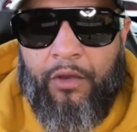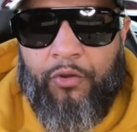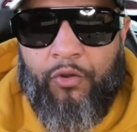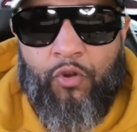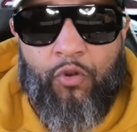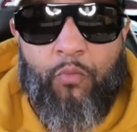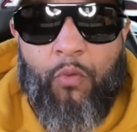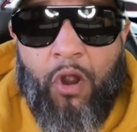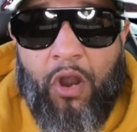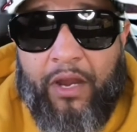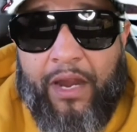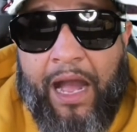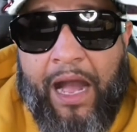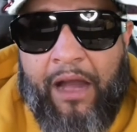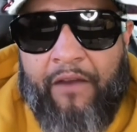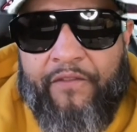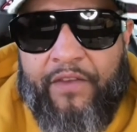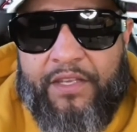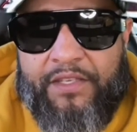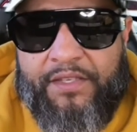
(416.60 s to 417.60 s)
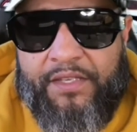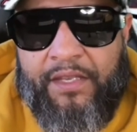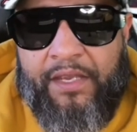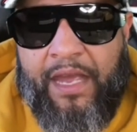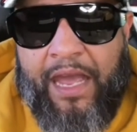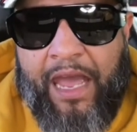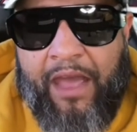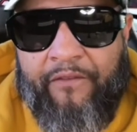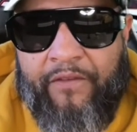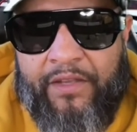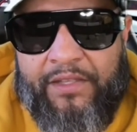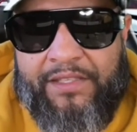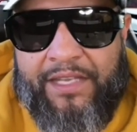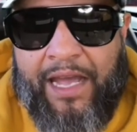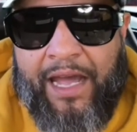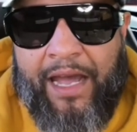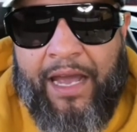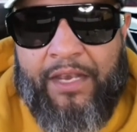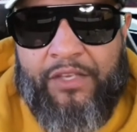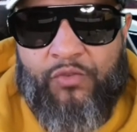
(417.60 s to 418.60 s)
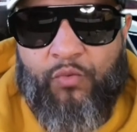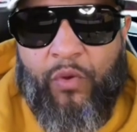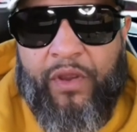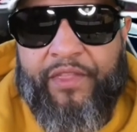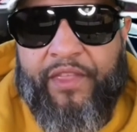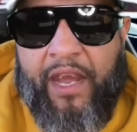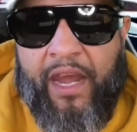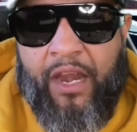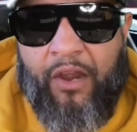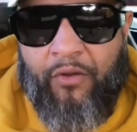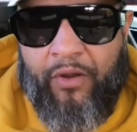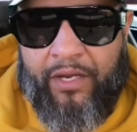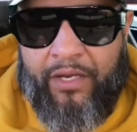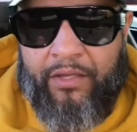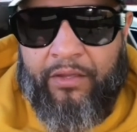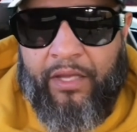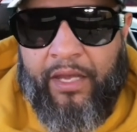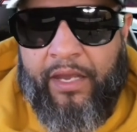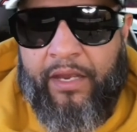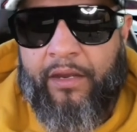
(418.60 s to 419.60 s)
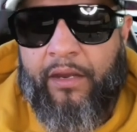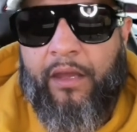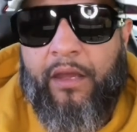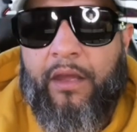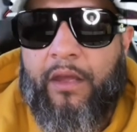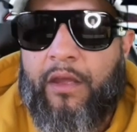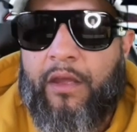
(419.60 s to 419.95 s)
Newmark obviously having ties with Aaron Glenn